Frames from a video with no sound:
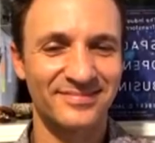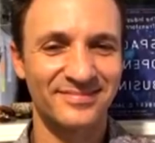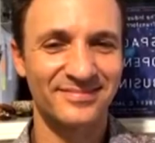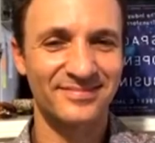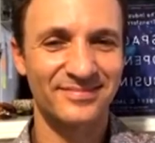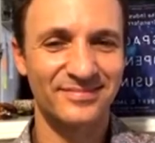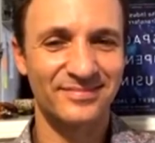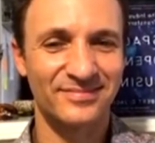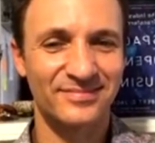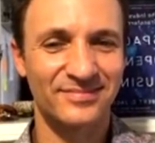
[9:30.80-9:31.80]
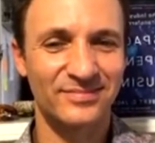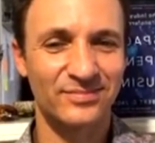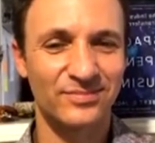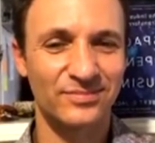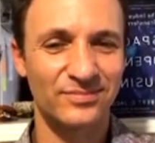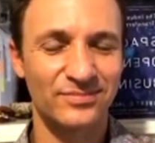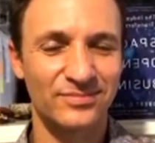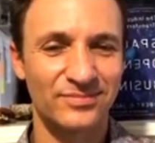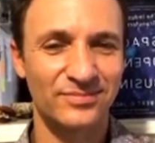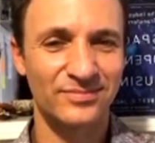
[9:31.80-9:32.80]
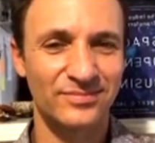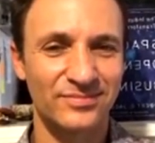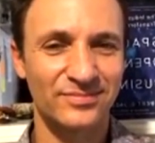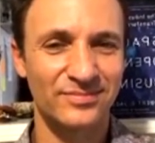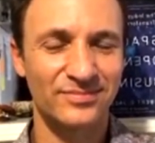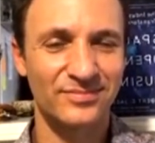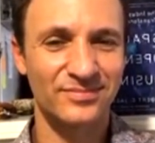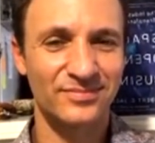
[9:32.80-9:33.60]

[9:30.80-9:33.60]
(silent)